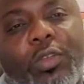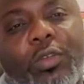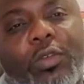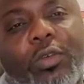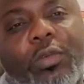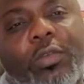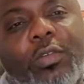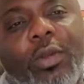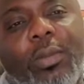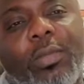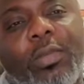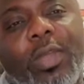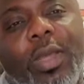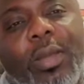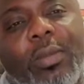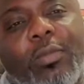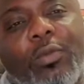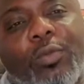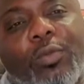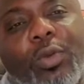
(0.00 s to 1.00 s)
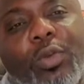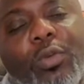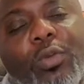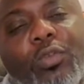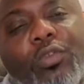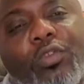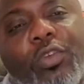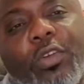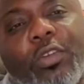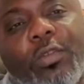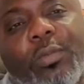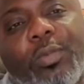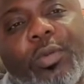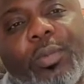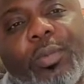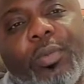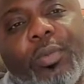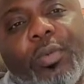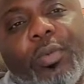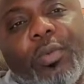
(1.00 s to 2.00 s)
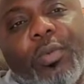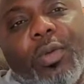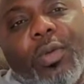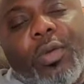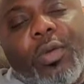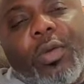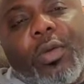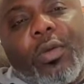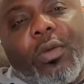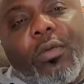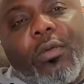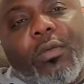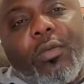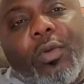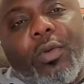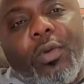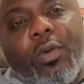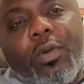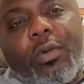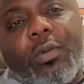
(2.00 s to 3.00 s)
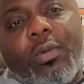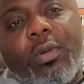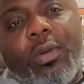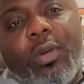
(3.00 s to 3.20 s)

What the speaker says: So sometimes when you judge people for not